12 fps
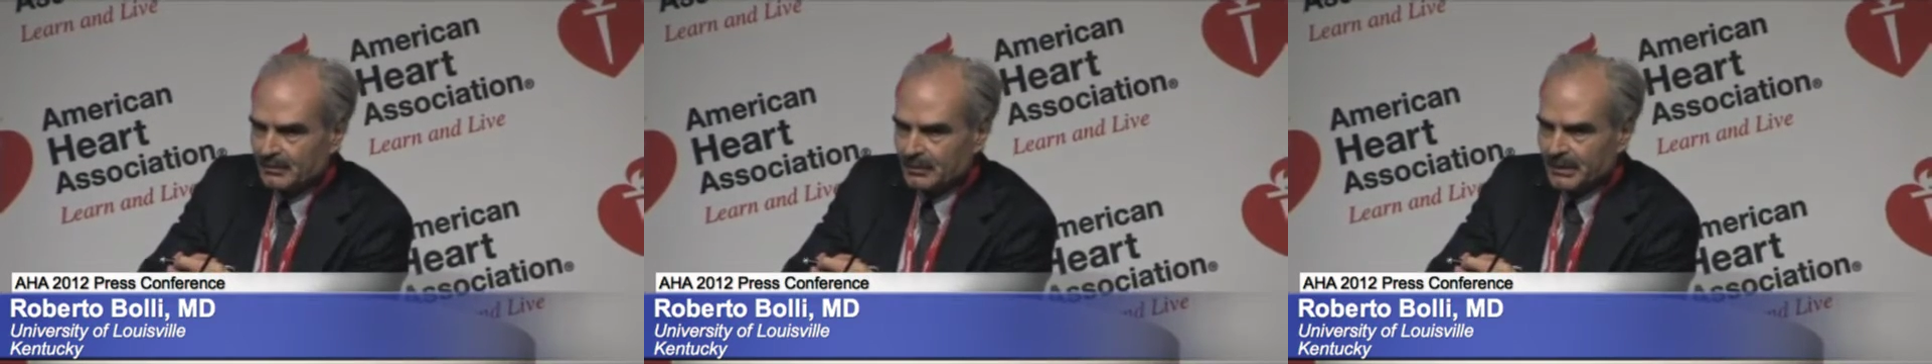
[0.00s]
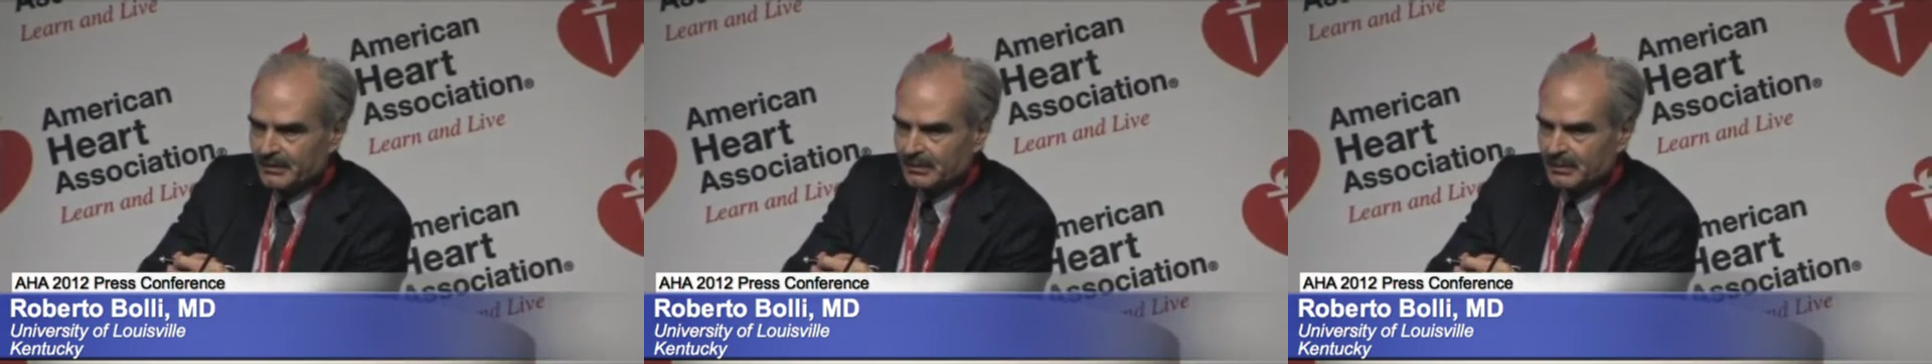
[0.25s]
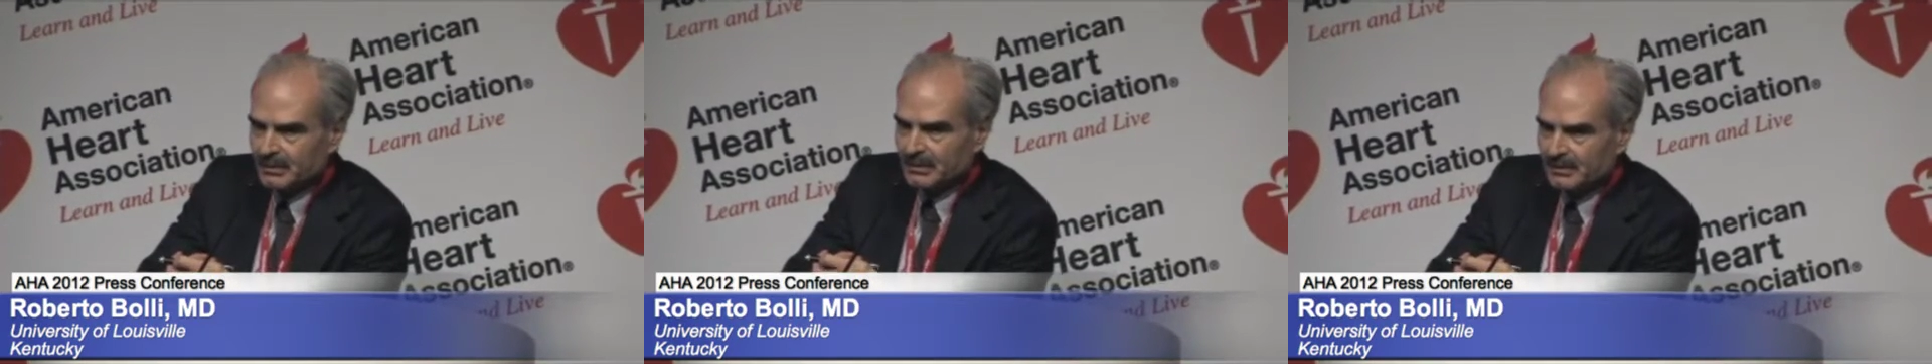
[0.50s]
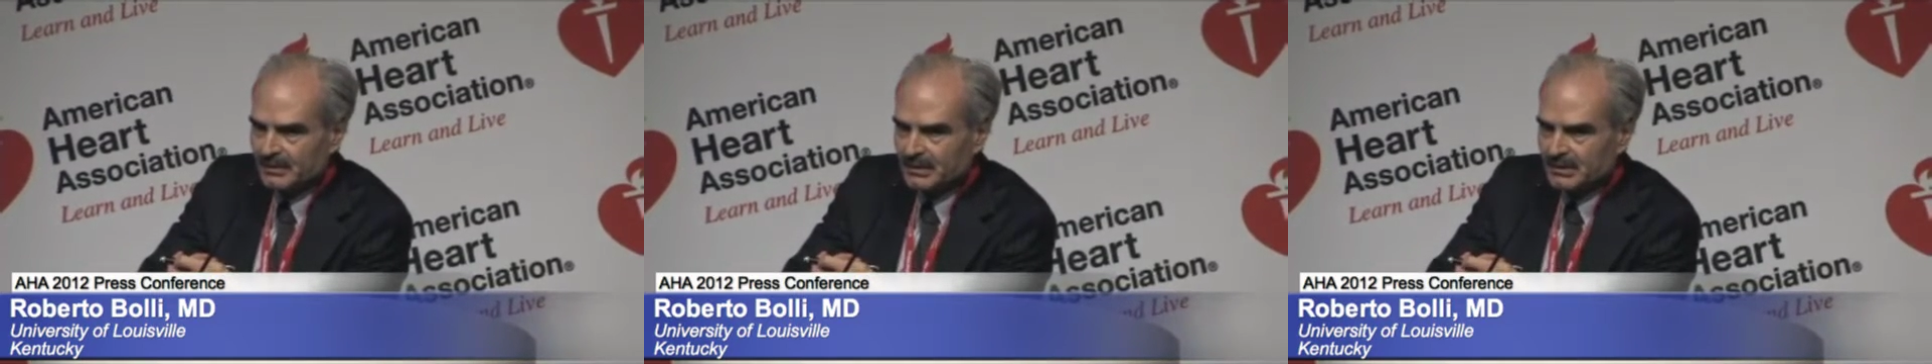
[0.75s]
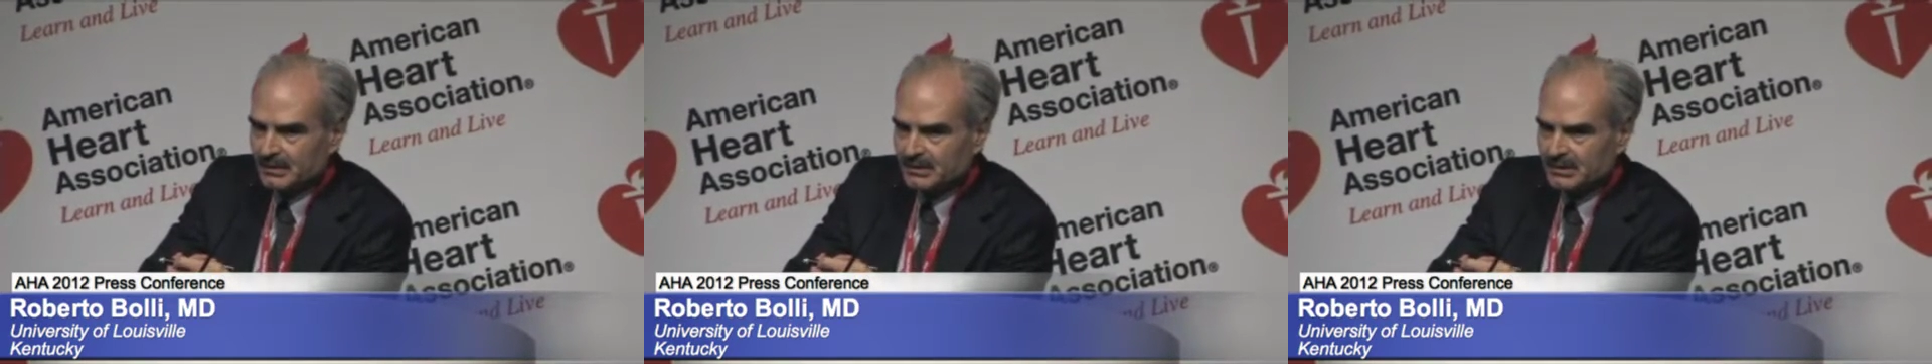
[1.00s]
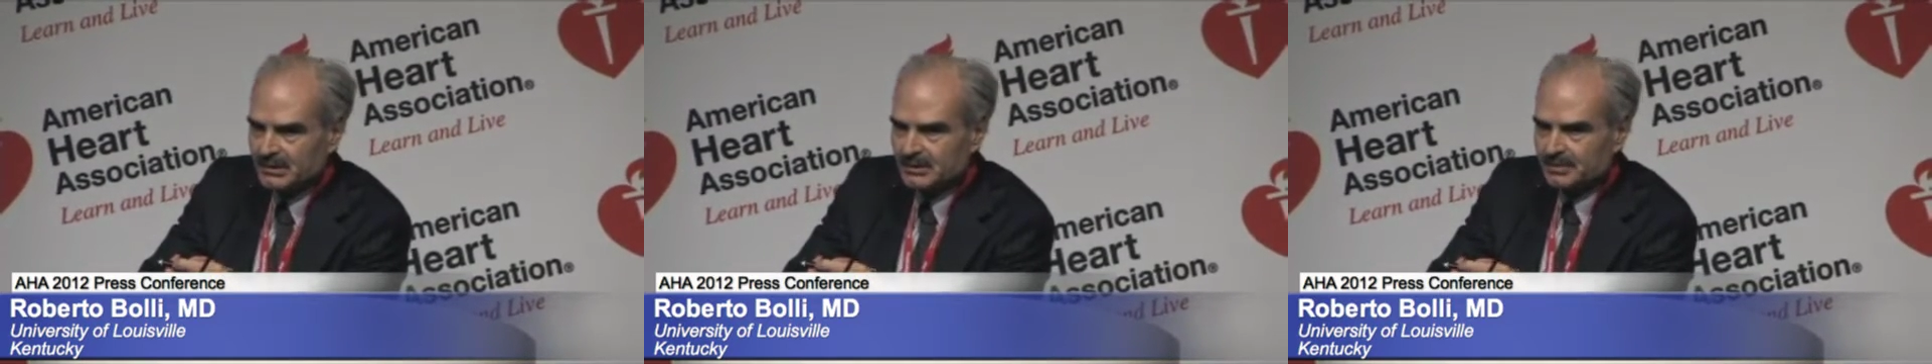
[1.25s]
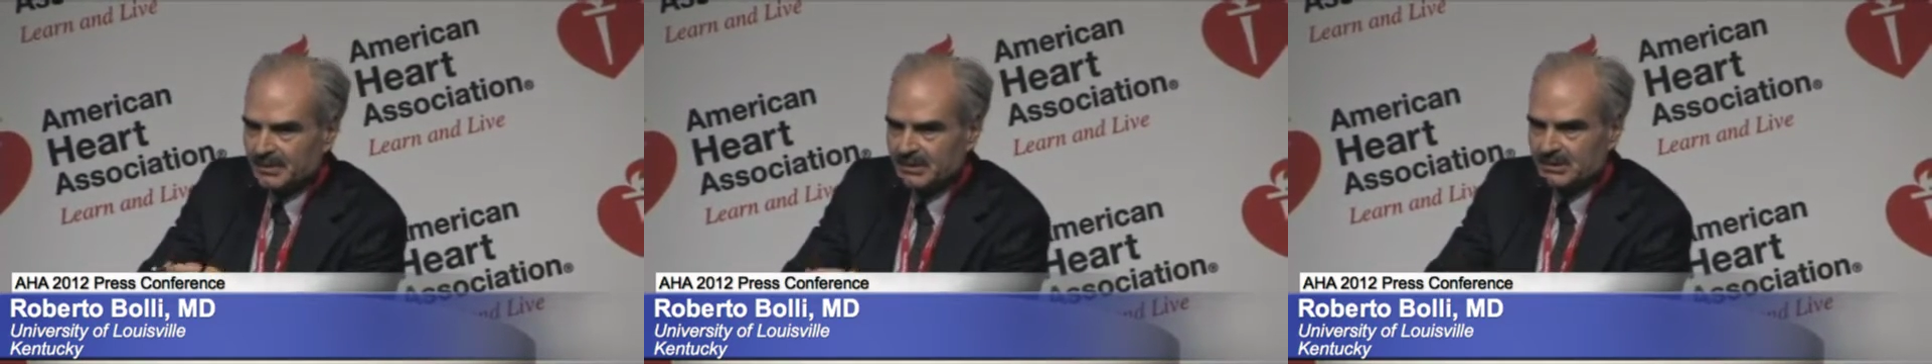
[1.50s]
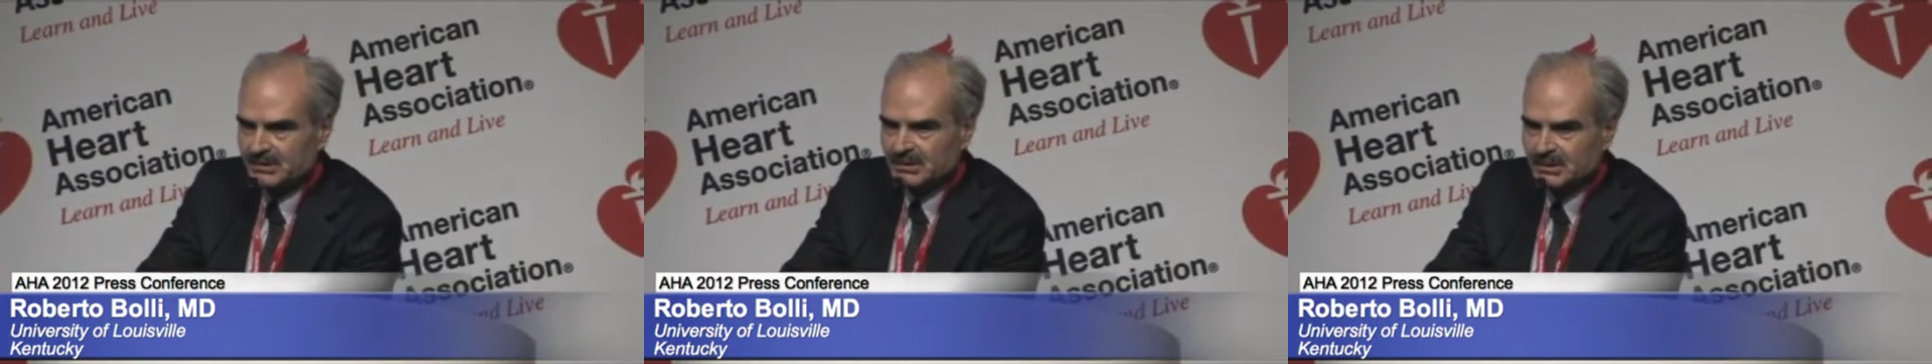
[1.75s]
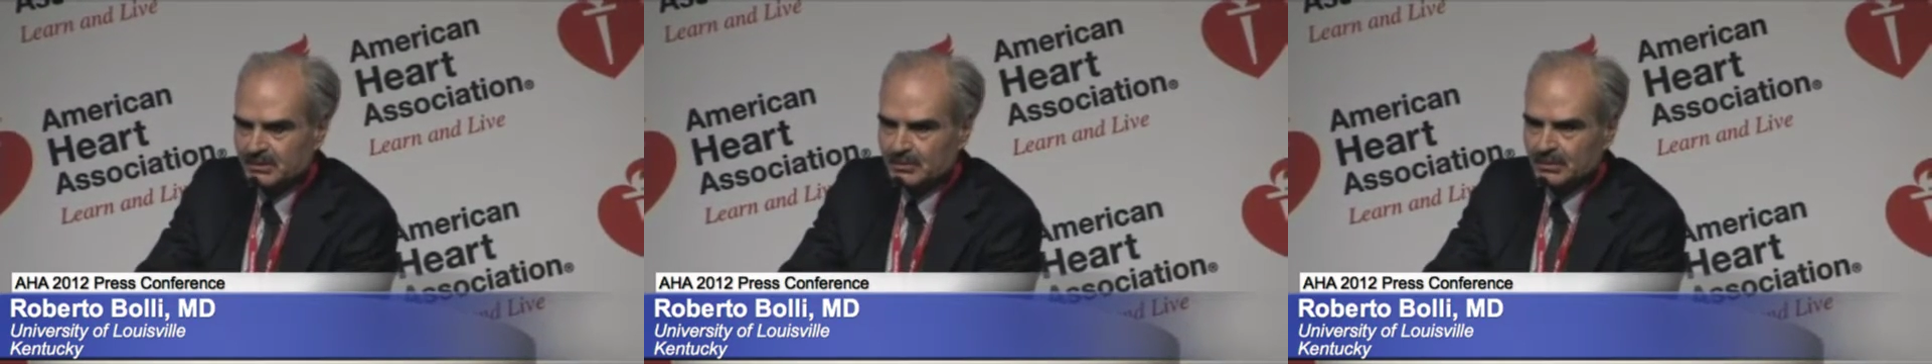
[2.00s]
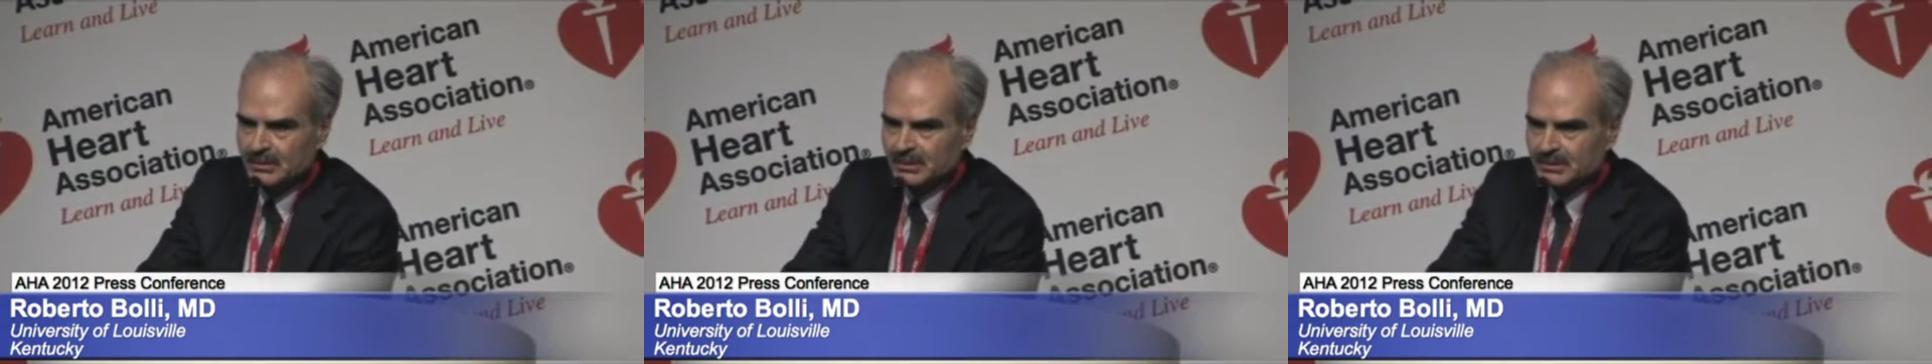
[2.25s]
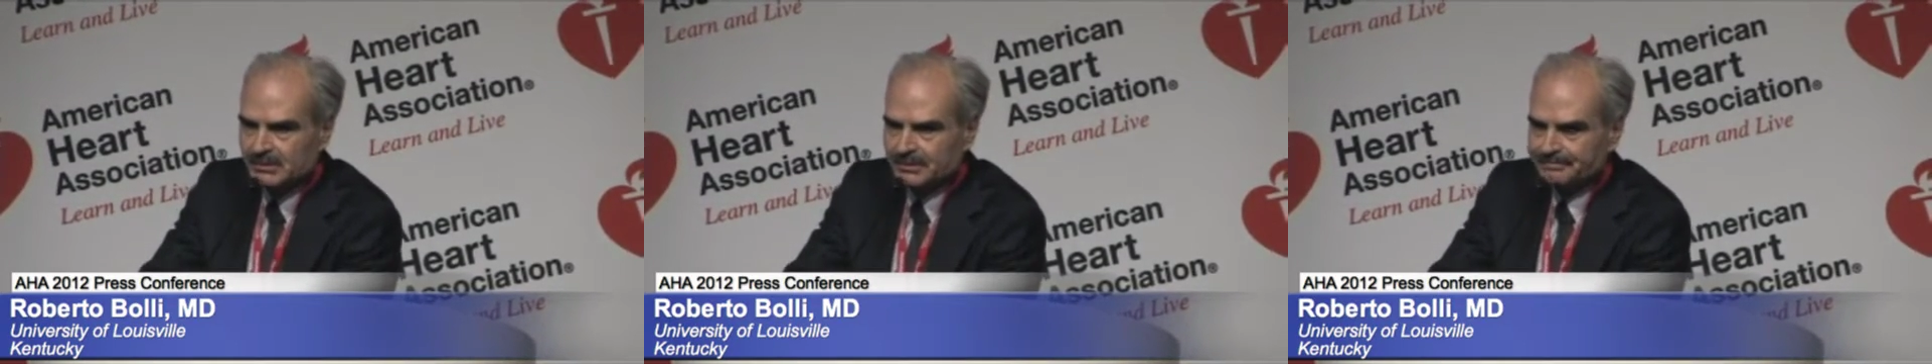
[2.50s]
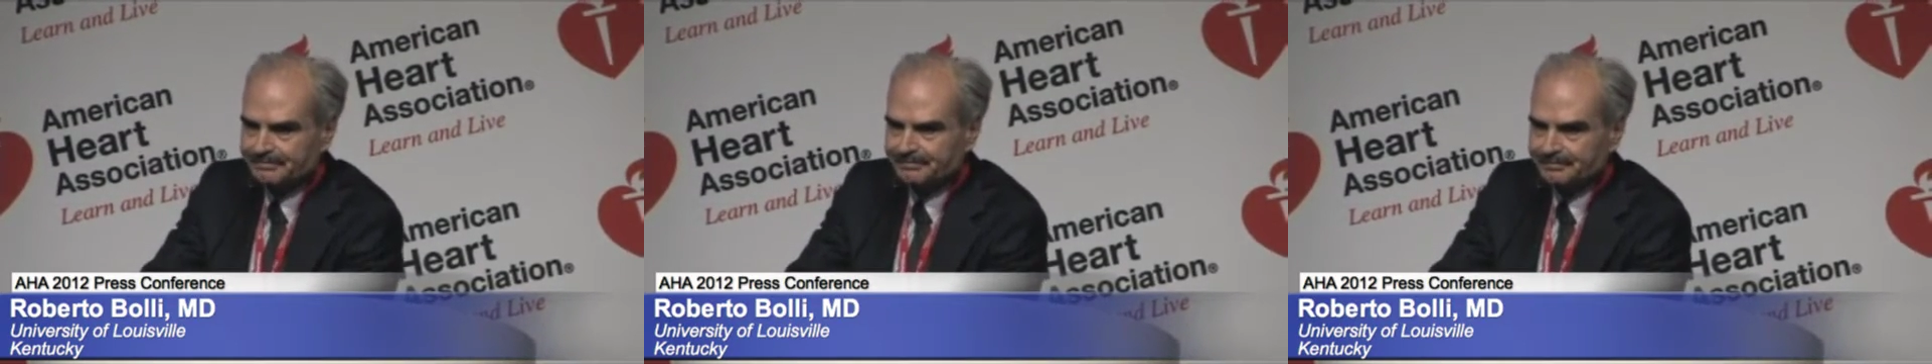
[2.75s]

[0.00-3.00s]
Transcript: we have only 6 patients at 2 years.